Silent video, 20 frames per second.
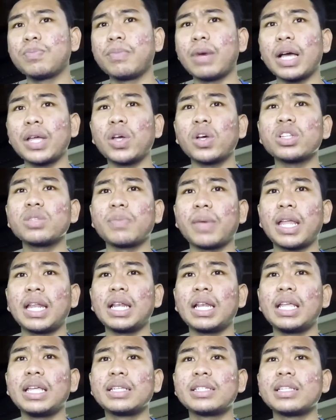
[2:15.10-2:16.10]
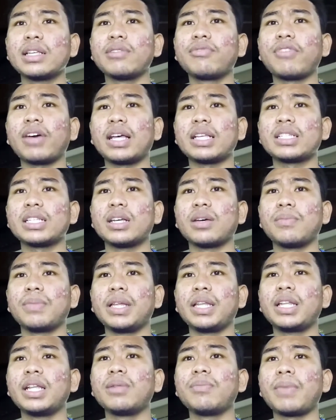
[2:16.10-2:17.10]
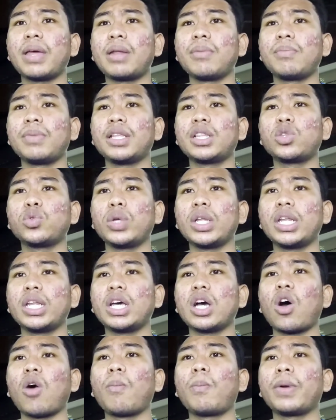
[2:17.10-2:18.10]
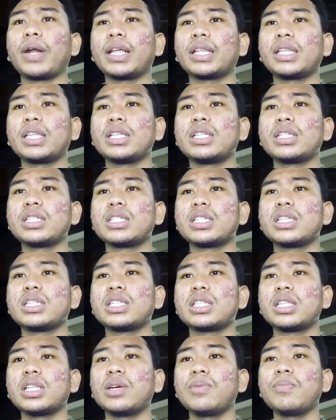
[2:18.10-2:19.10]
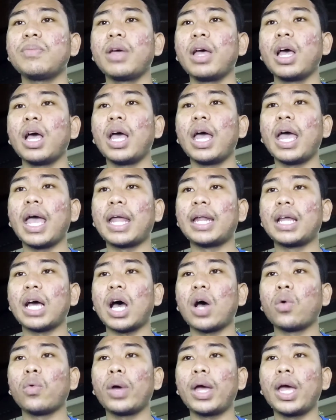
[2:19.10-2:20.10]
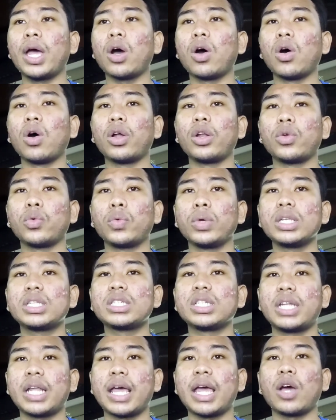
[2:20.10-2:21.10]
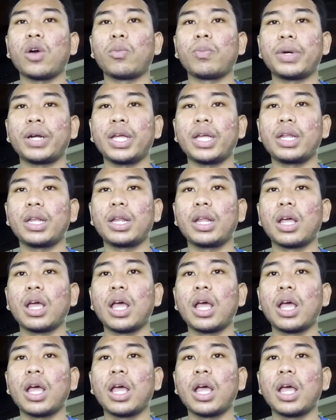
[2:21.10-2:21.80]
BIOS mainly serve as a middleman between the operating system and the hardware on which they operate.